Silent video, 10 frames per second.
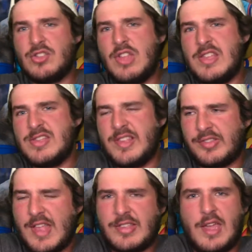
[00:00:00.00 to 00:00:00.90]
In this
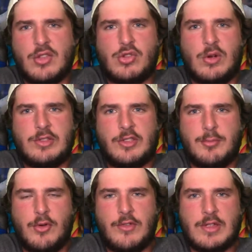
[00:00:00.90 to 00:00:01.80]
sense, I enjoyed this
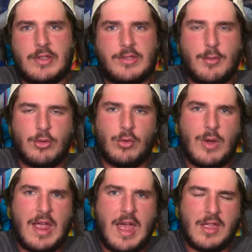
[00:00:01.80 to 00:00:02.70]
movie in a similar
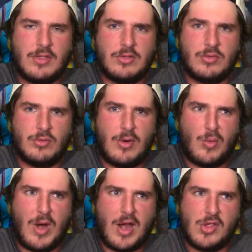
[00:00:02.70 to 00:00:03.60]
way
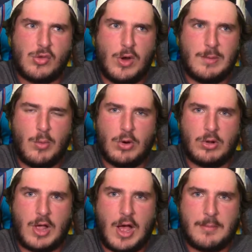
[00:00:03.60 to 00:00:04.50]
where I enjoyed
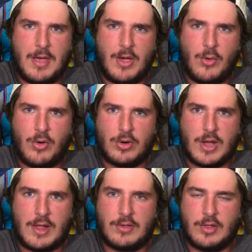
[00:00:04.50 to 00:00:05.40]
Mortal Kombat or
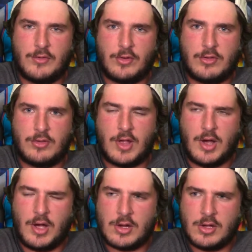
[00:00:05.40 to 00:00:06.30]
Godzilla vs.
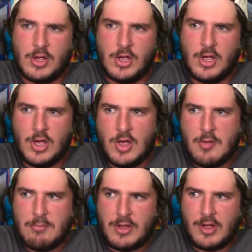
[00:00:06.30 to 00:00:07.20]
Kong,
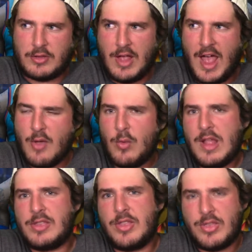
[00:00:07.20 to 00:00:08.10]
because I
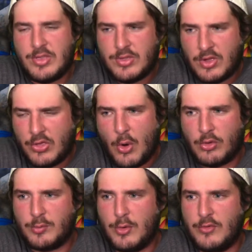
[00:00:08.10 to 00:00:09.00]
went to
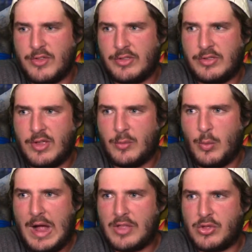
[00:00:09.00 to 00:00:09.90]
those movies to
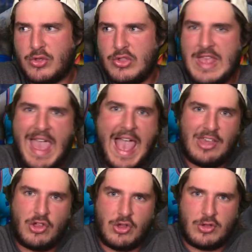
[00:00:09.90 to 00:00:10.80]
watch the
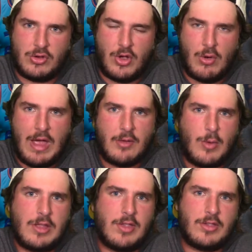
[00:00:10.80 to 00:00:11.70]
action, you know. I
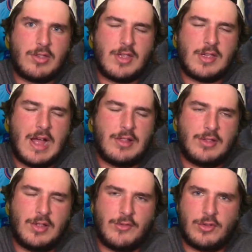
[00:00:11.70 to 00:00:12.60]
went to see
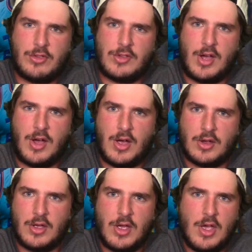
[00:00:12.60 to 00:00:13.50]
Godzilla vs. Kong